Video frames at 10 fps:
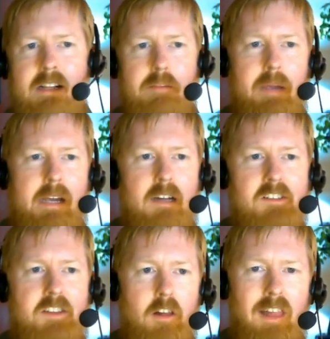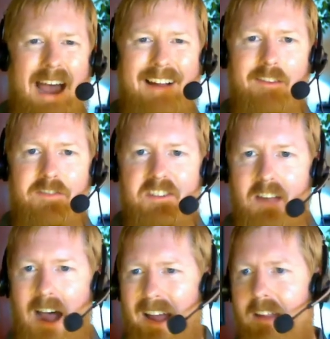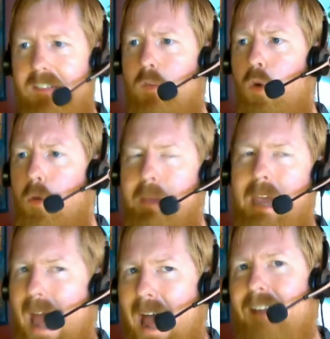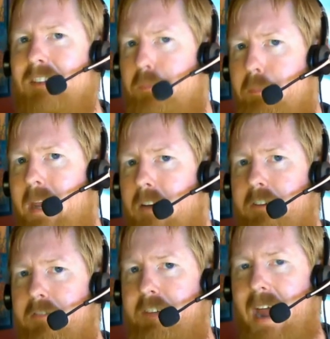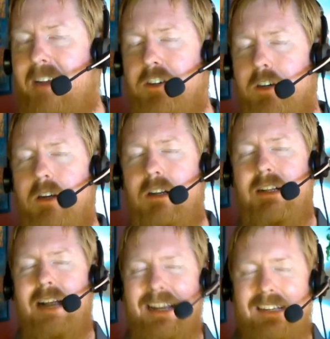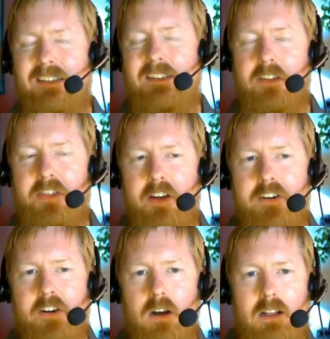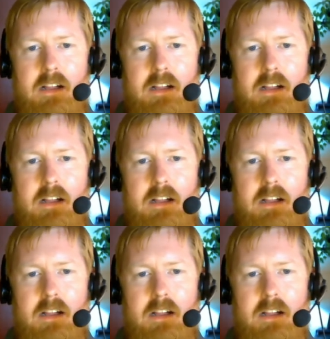because their lack of size won't be as big of a factor against the Thunder,